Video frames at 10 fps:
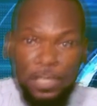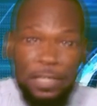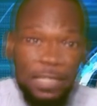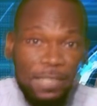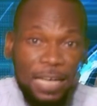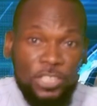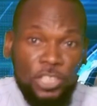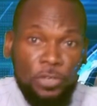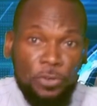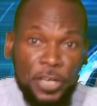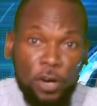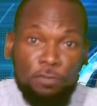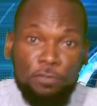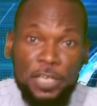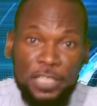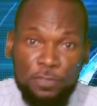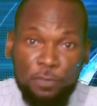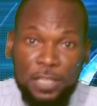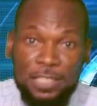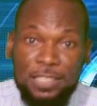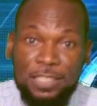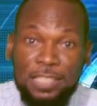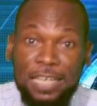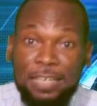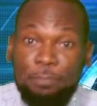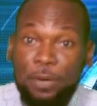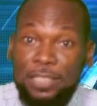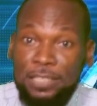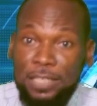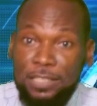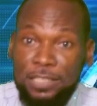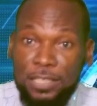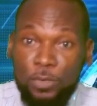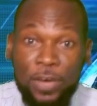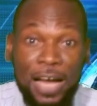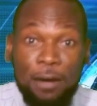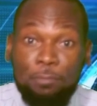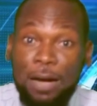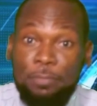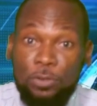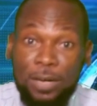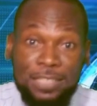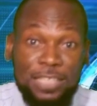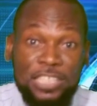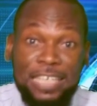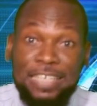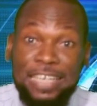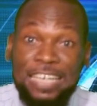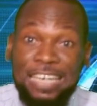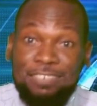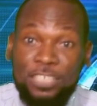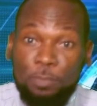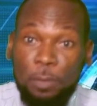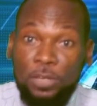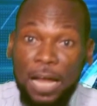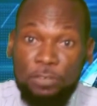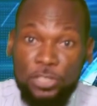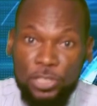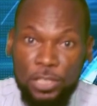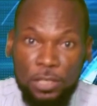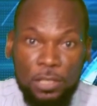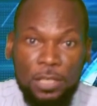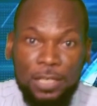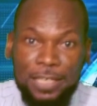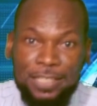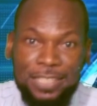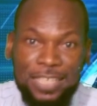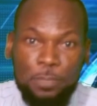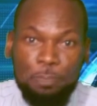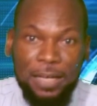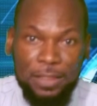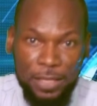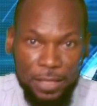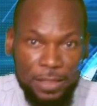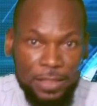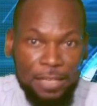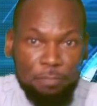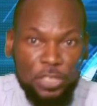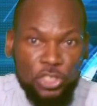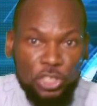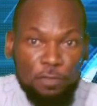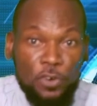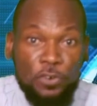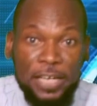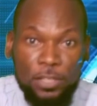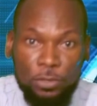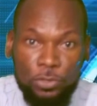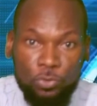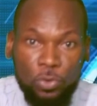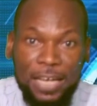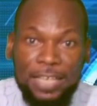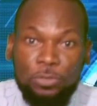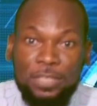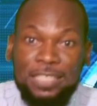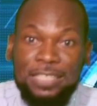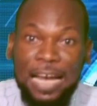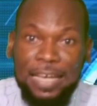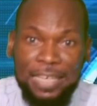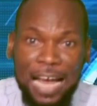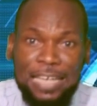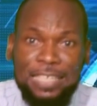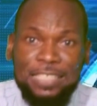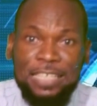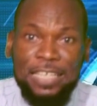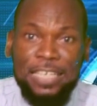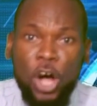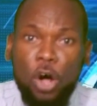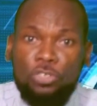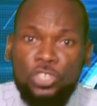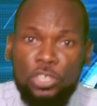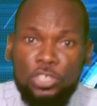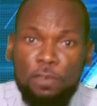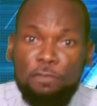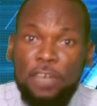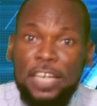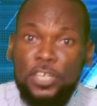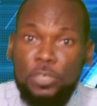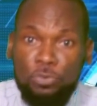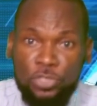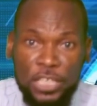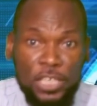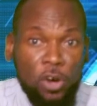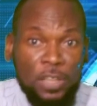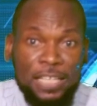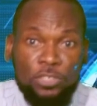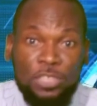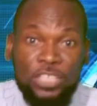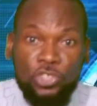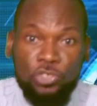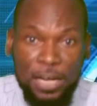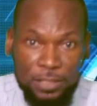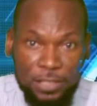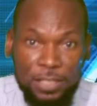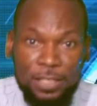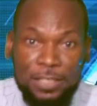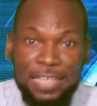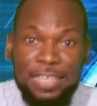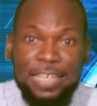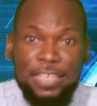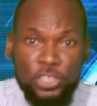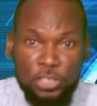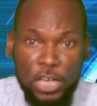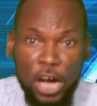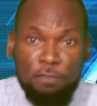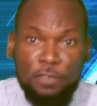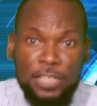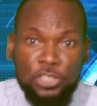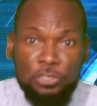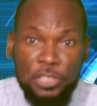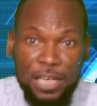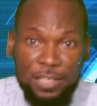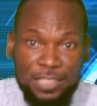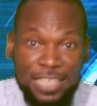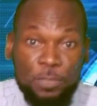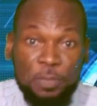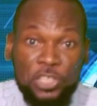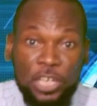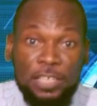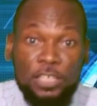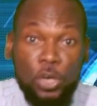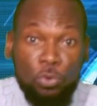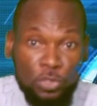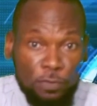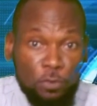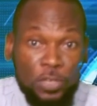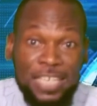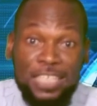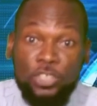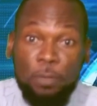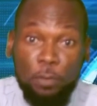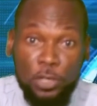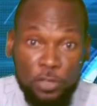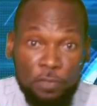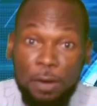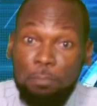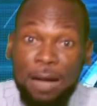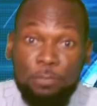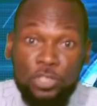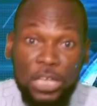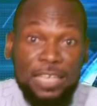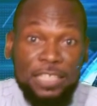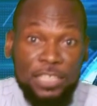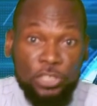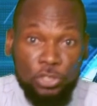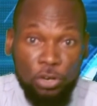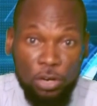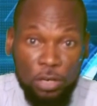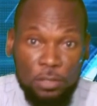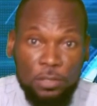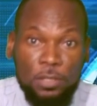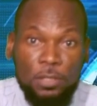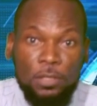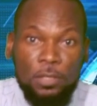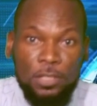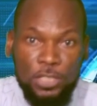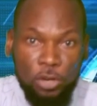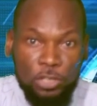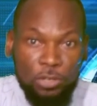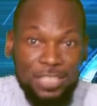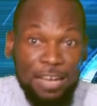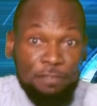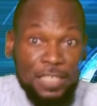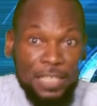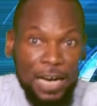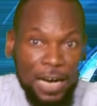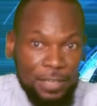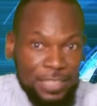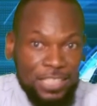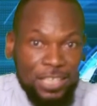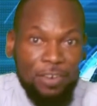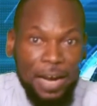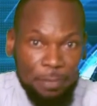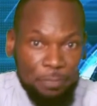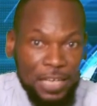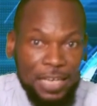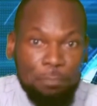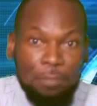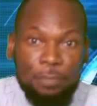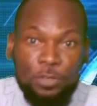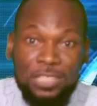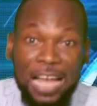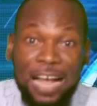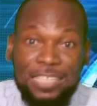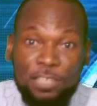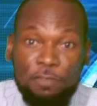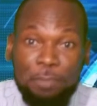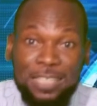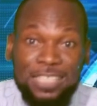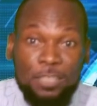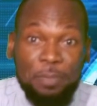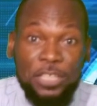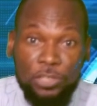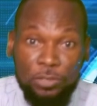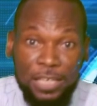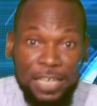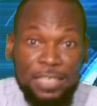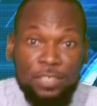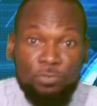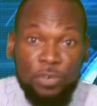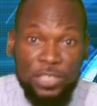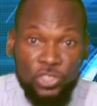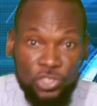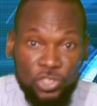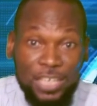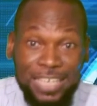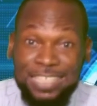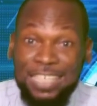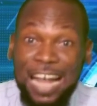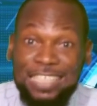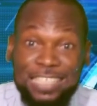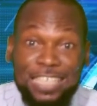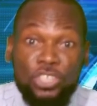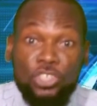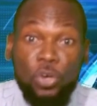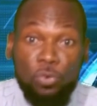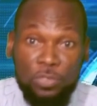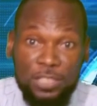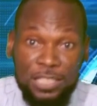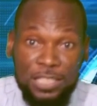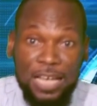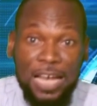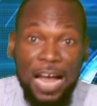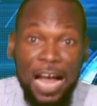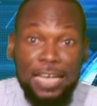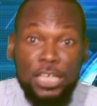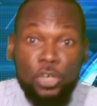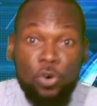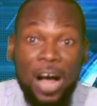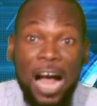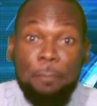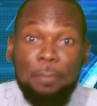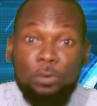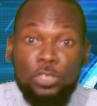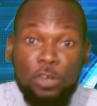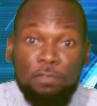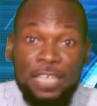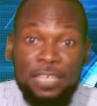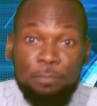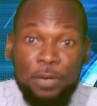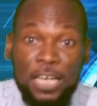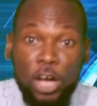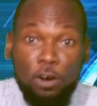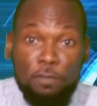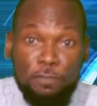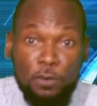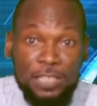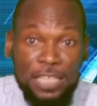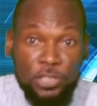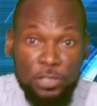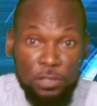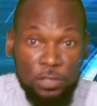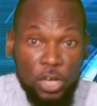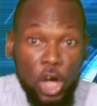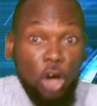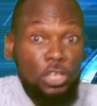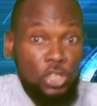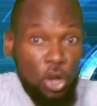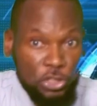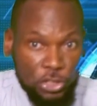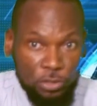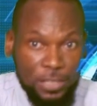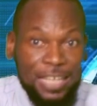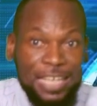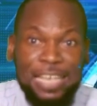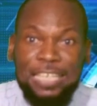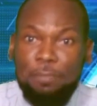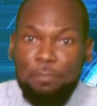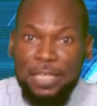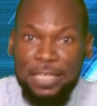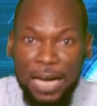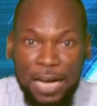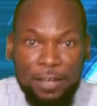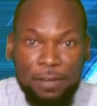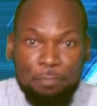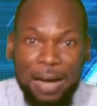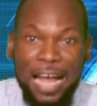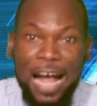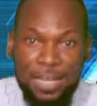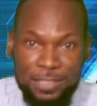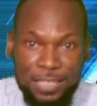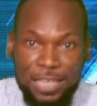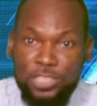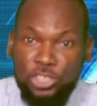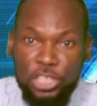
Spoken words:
In this category of race for the Senate presidency, where Akpabio has attained increased popularity, it is expected that mischief creators would like to design and instigate all sorts of fake news in order to distract the attention of Nigerians, especially those fully in support of Akpabio's candidature. Dr. Tafida described that Akpabio's active participation in the race is cast in stones, and no amount of deliberate confrontation, contortion in the media by hacks can